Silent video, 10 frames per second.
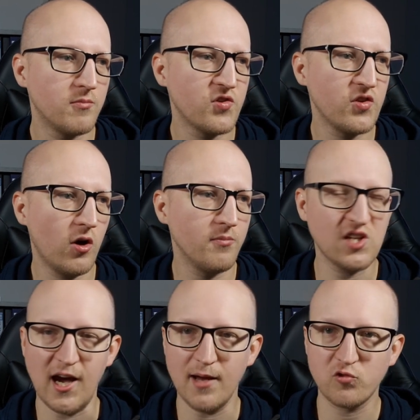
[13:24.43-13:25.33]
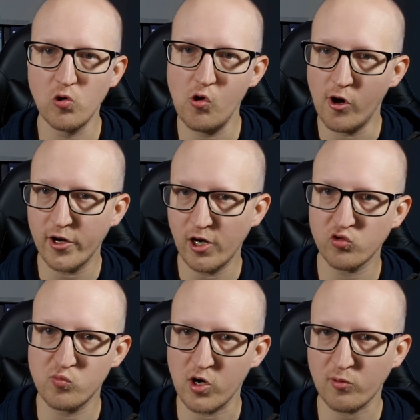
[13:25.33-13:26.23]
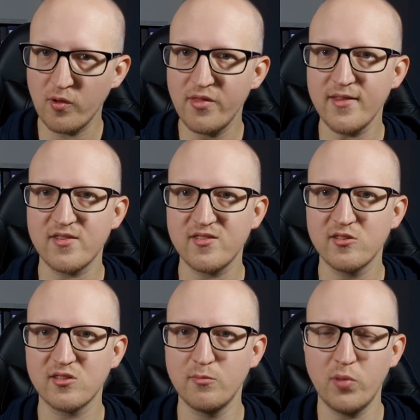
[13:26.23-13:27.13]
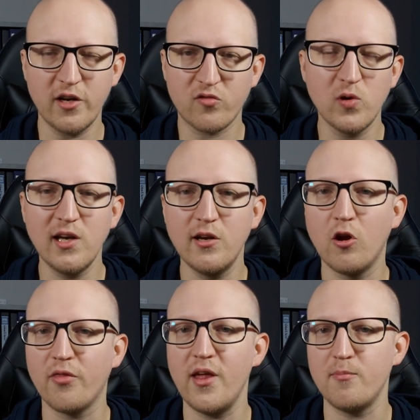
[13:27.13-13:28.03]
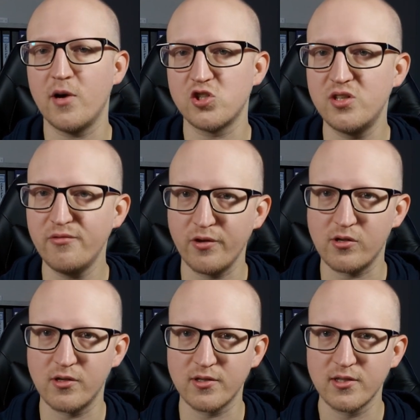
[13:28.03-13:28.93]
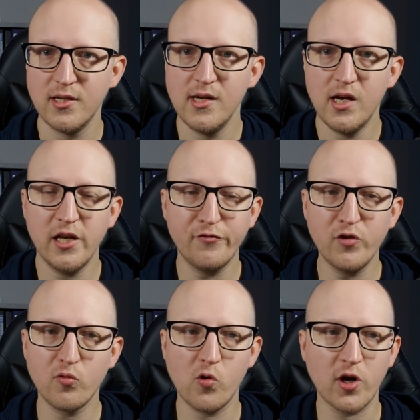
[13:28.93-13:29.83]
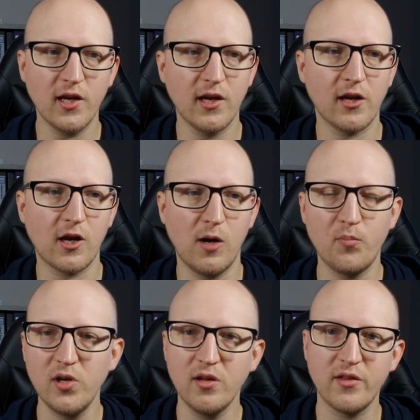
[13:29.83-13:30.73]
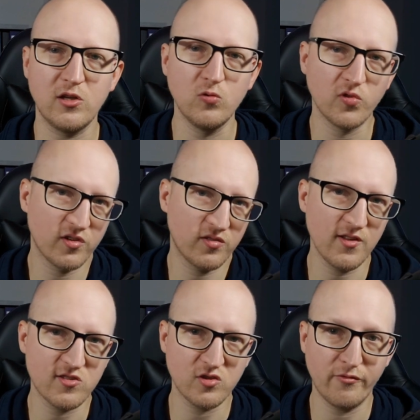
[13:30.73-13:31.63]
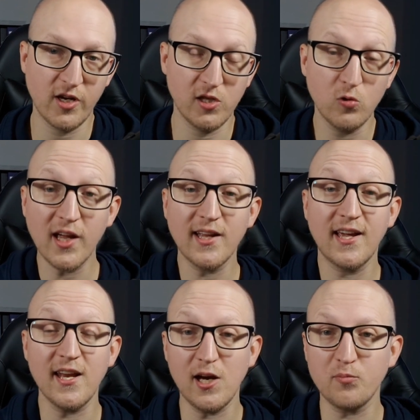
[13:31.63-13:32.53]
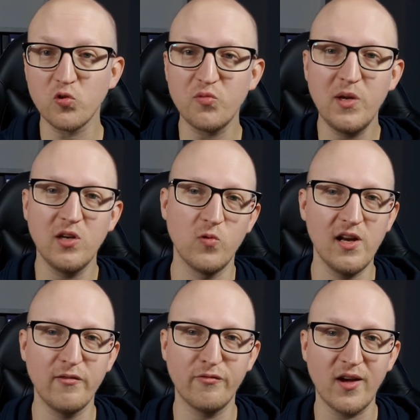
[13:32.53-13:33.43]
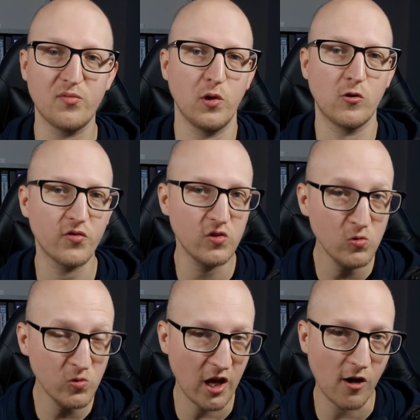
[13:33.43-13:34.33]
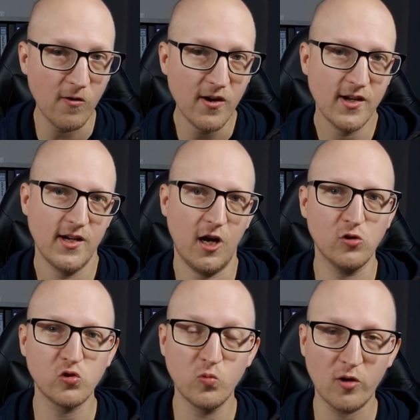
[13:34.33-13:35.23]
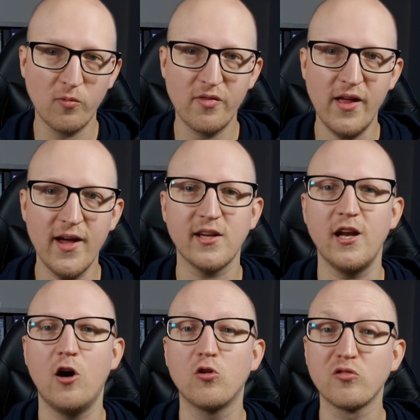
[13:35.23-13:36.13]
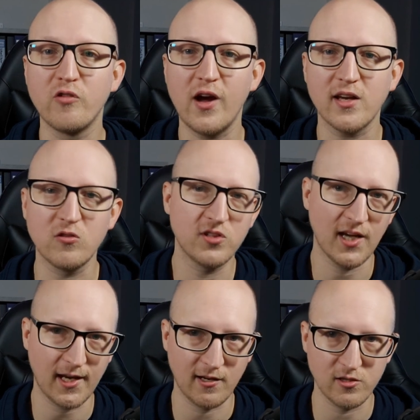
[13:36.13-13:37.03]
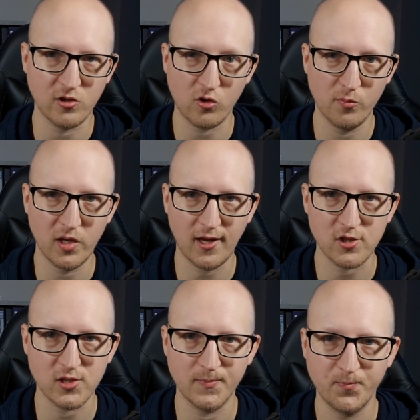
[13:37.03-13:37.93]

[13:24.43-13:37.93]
some time to learn how to work with that system, but it's really not that much difficult. And if you're working in a company that uses this software, you can get up to speed really fast, because you know how to work with that and how to write good technical documentation.